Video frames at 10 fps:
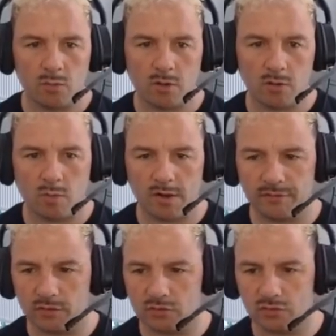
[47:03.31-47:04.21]
We've got quite a
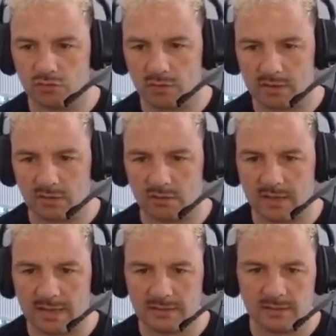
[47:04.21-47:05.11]
few trucks on
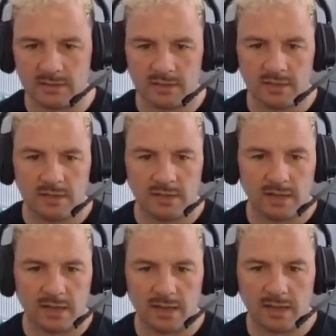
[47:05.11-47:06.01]
that.
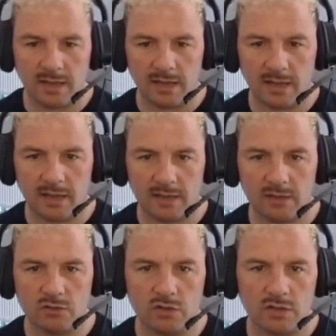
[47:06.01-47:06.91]
You
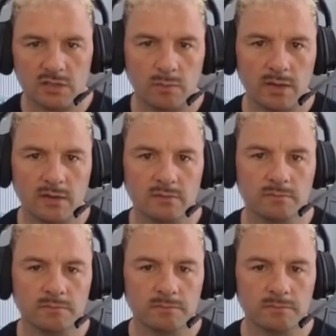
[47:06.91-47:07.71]
could do this one.